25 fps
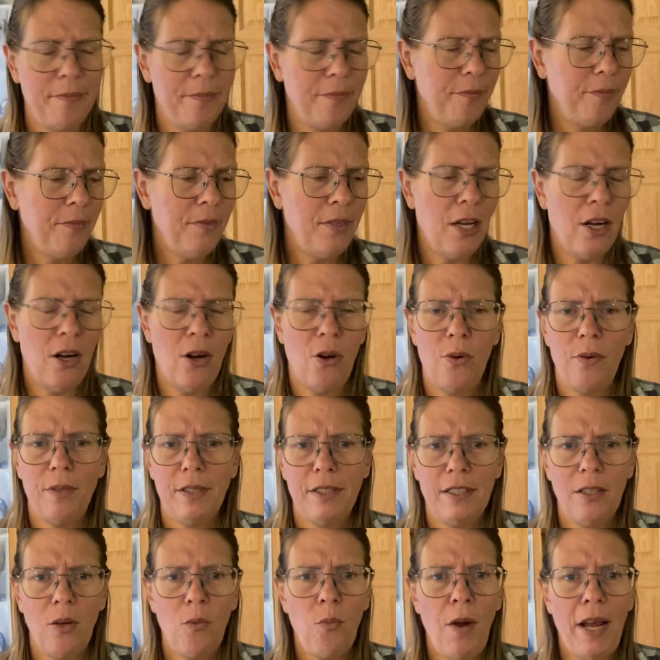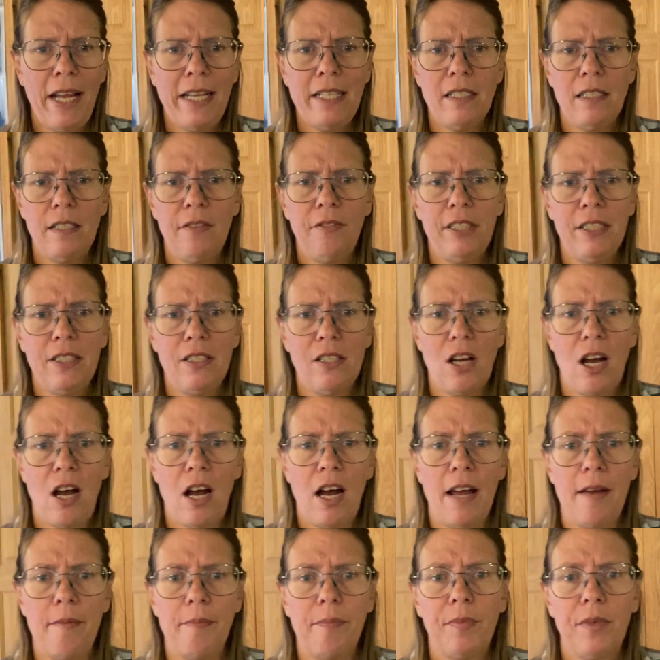No, it's a waste of his
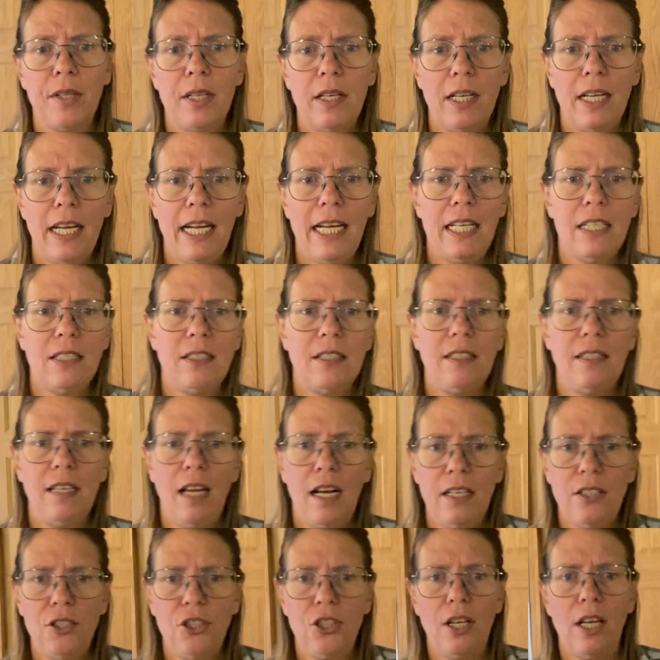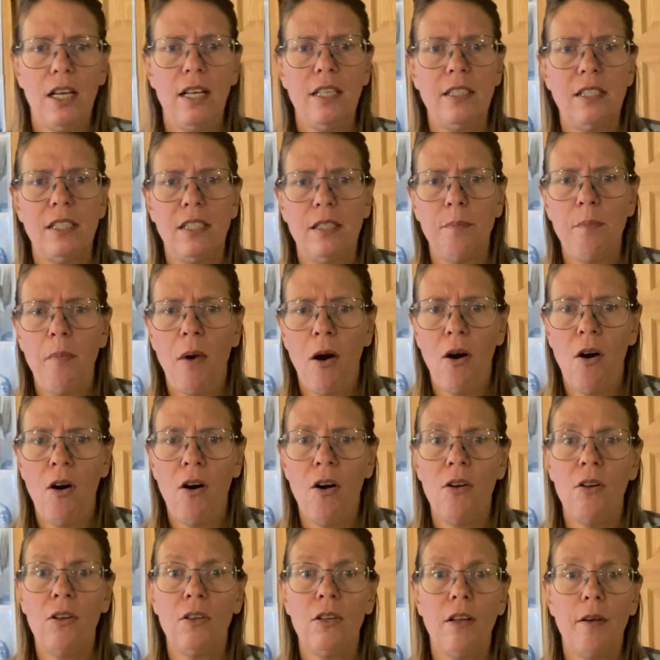time. It's such a
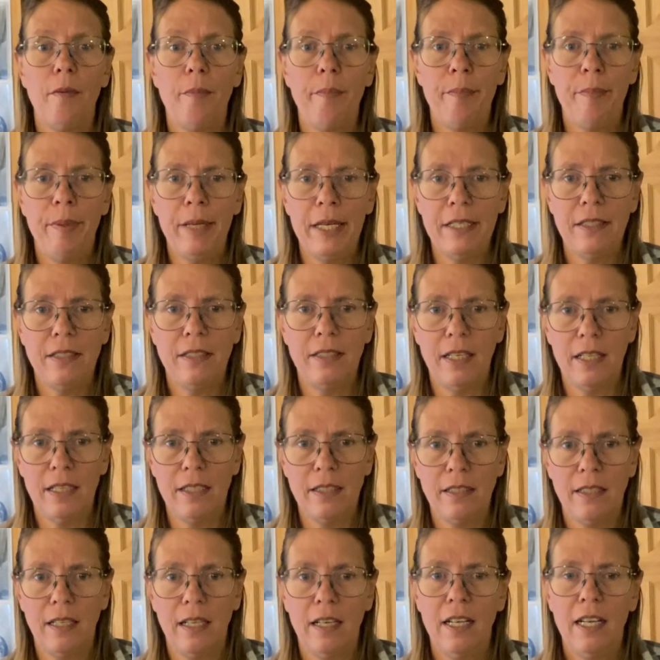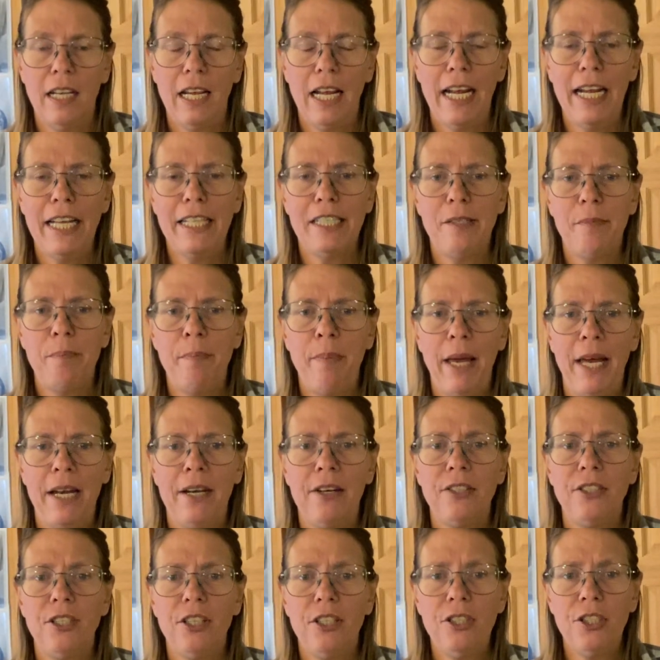small business. It's better
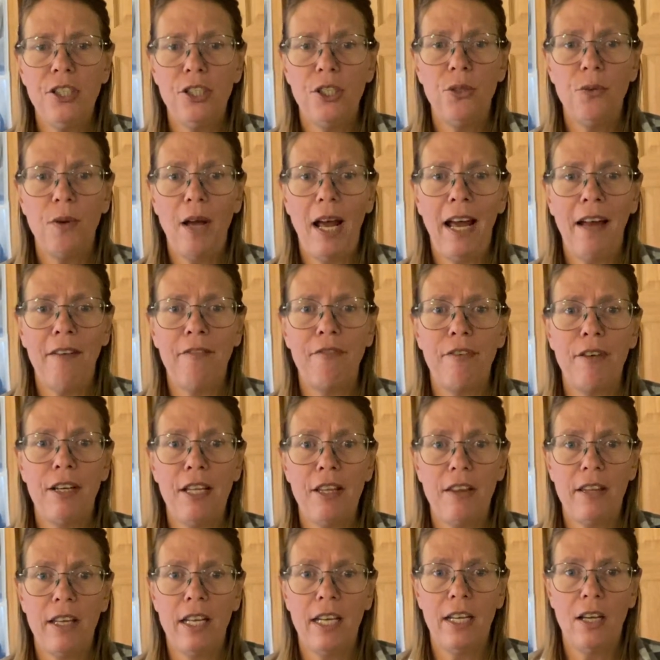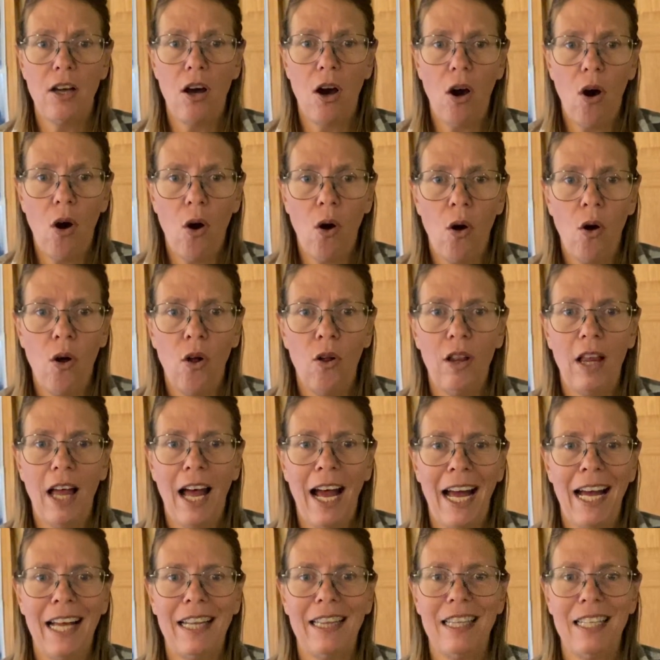to do everything all
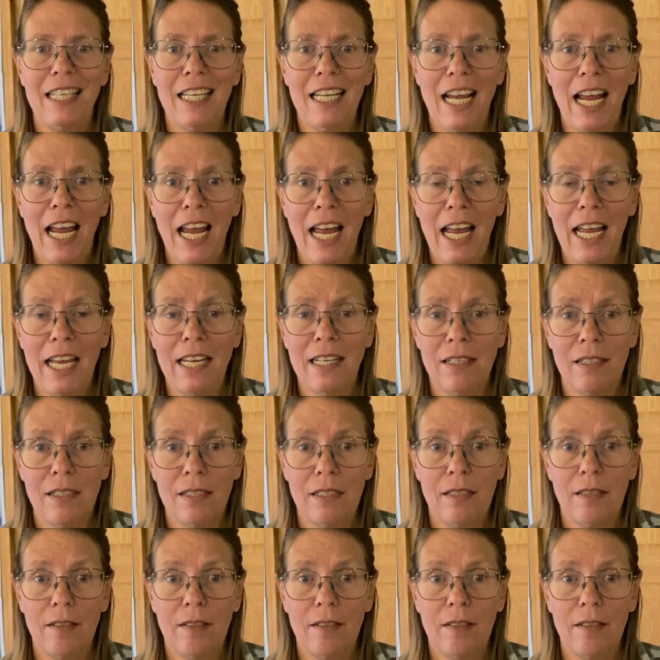at the end.